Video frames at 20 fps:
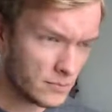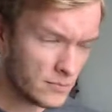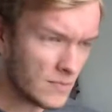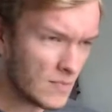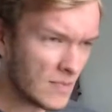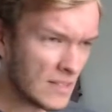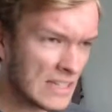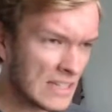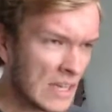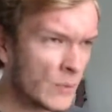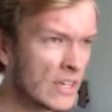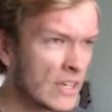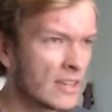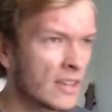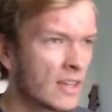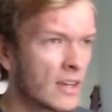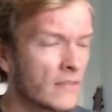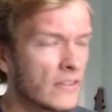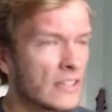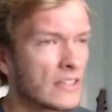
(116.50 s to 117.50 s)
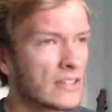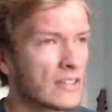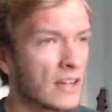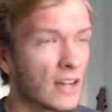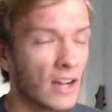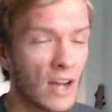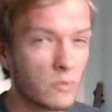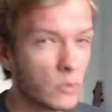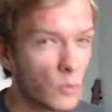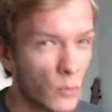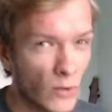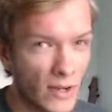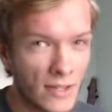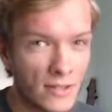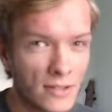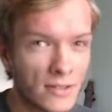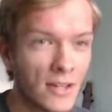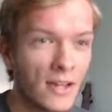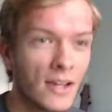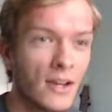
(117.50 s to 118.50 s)
now we could think of this in a couple
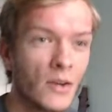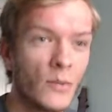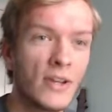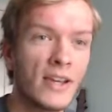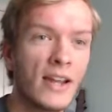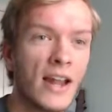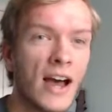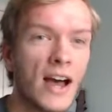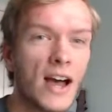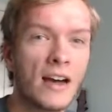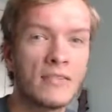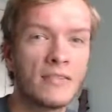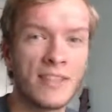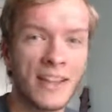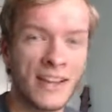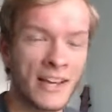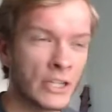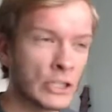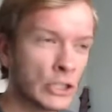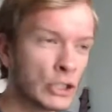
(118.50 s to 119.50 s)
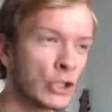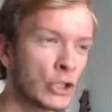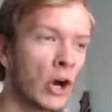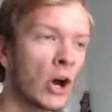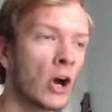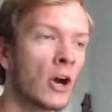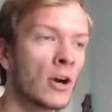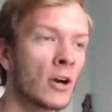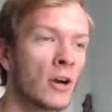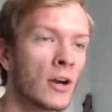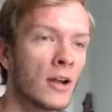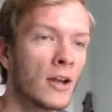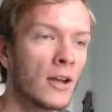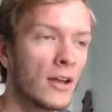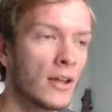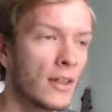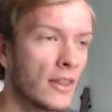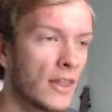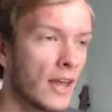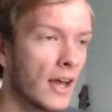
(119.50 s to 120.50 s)
ways. We could have like a jar
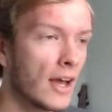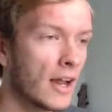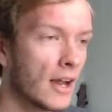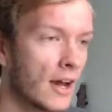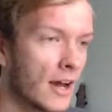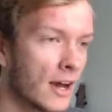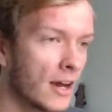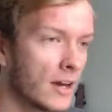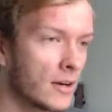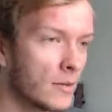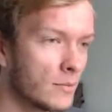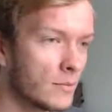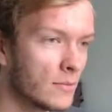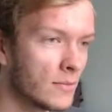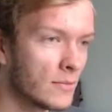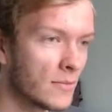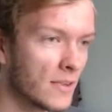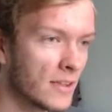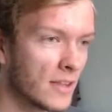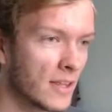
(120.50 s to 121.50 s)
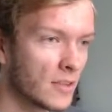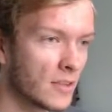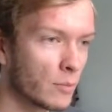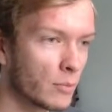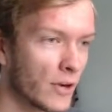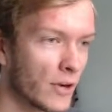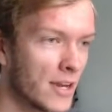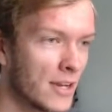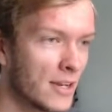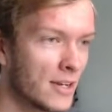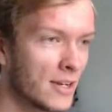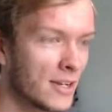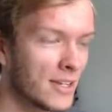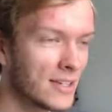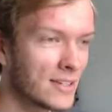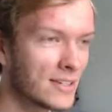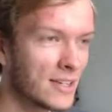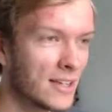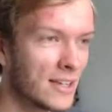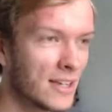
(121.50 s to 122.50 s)
that that the brain is
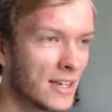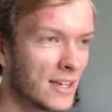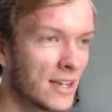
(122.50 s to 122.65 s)
sitting in.